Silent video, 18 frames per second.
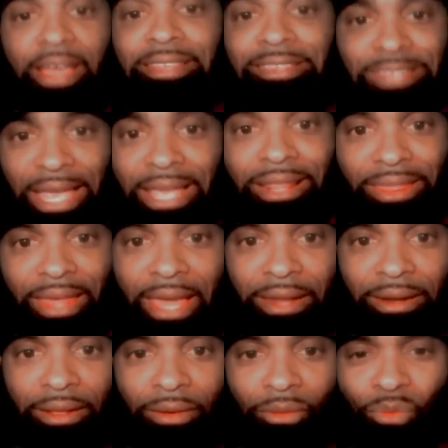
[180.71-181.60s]
I say
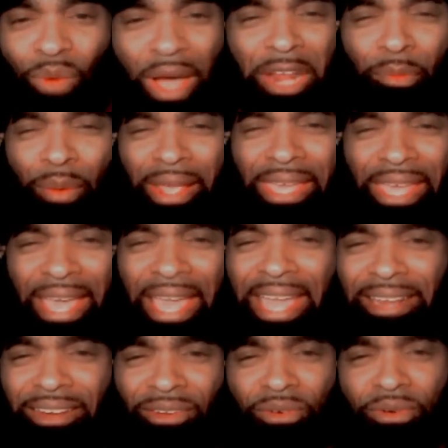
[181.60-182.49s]
that, why do I get
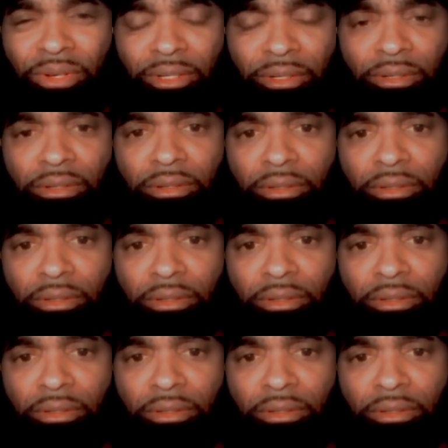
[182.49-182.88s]
hated on?